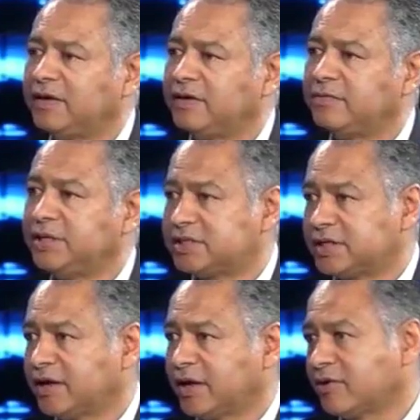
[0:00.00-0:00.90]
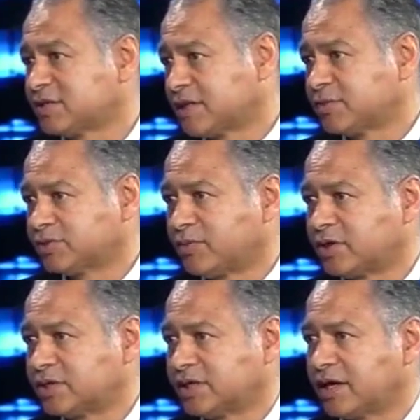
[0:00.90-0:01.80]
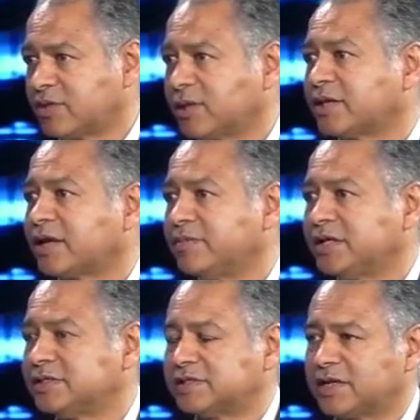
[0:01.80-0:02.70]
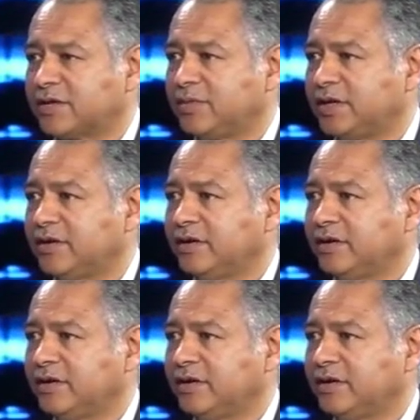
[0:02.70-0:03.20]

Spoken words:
metering and consumption monitoring, and what that meant is that we